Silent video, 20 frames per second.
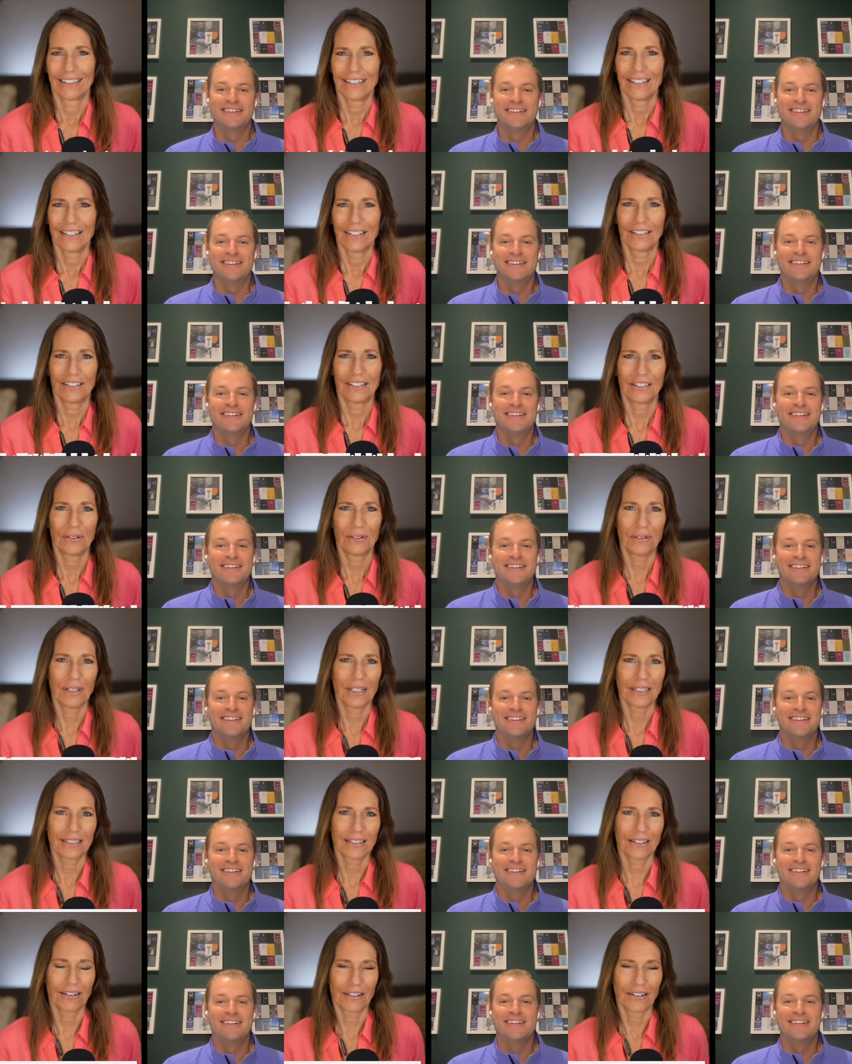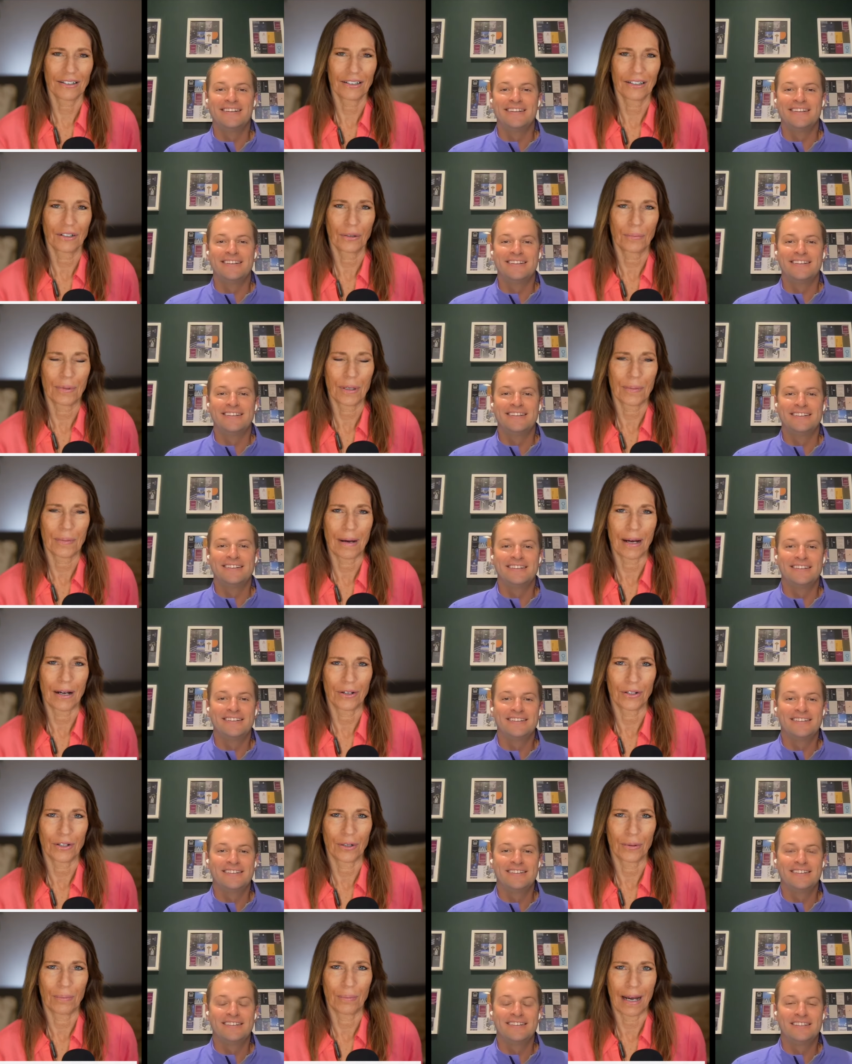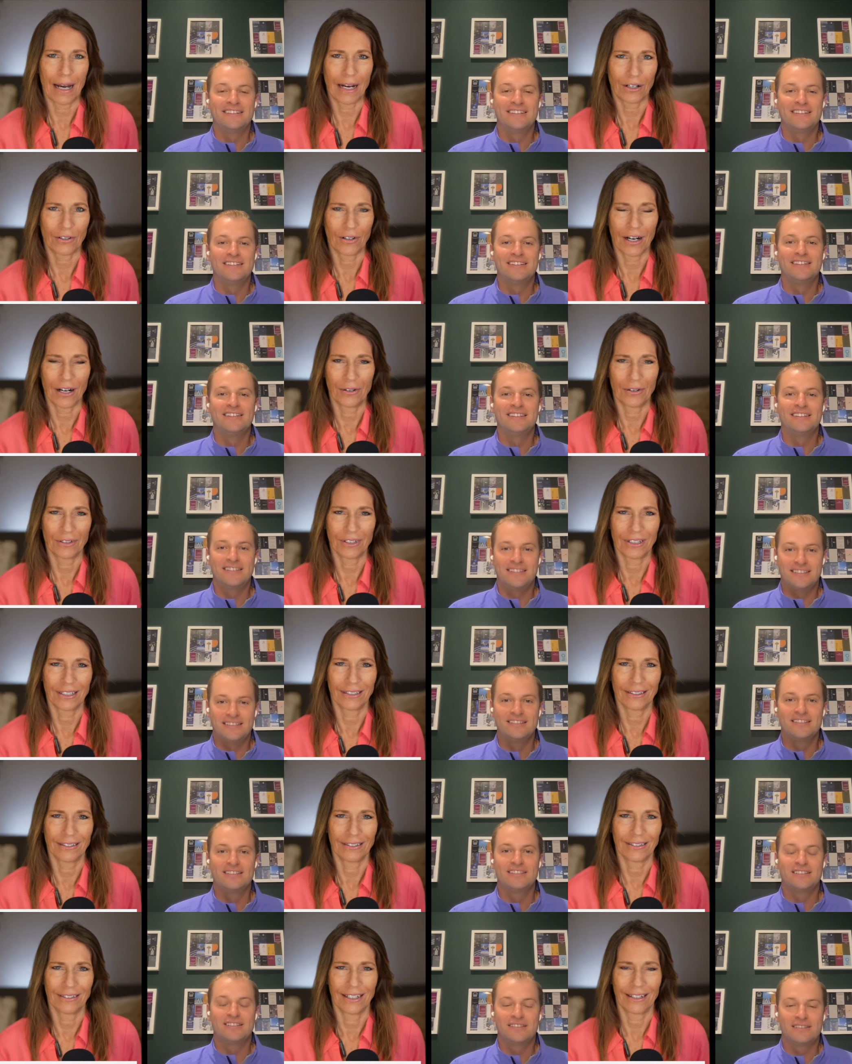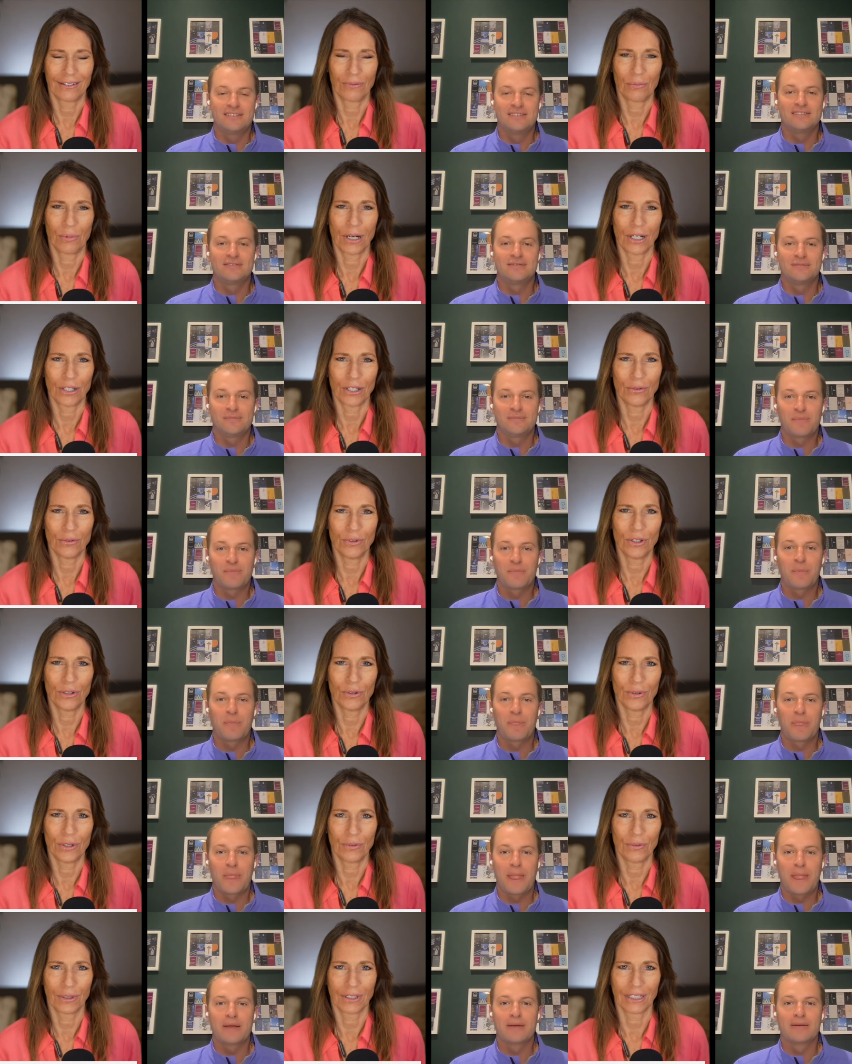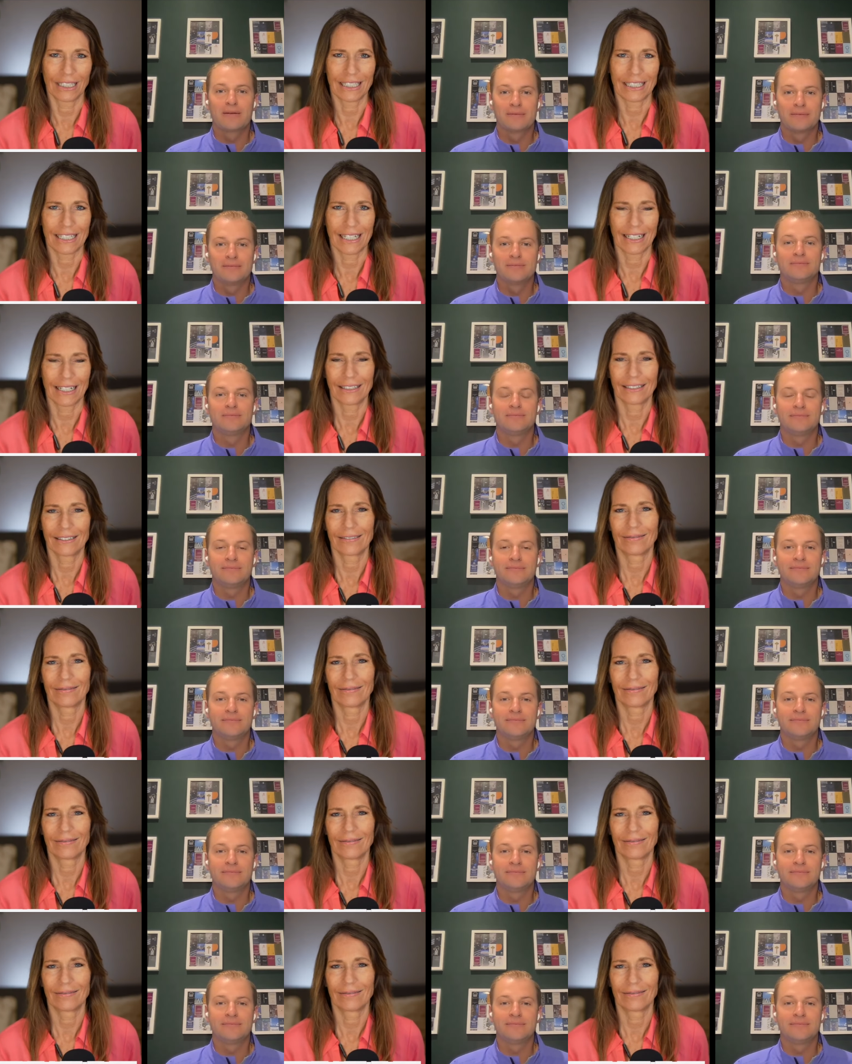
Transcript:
Speaker 1: So let's talk a little bit about your background and what you do in real estate.